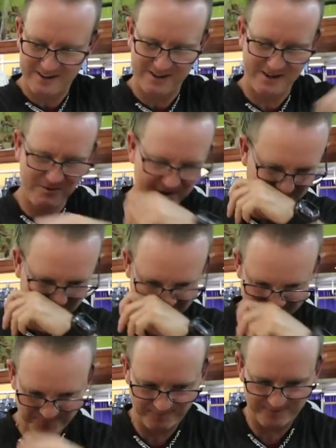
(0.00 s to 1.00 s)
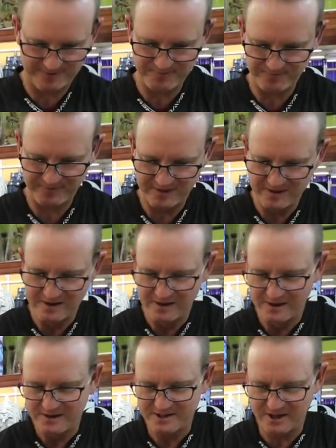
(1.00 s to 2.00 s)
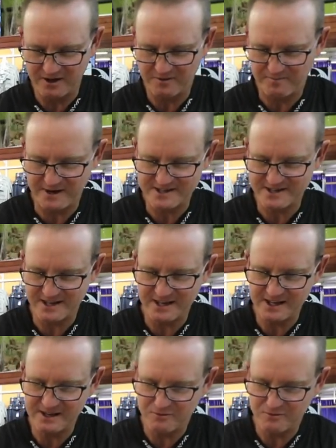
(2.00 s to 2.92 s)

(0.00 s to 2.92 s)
There we go. So basically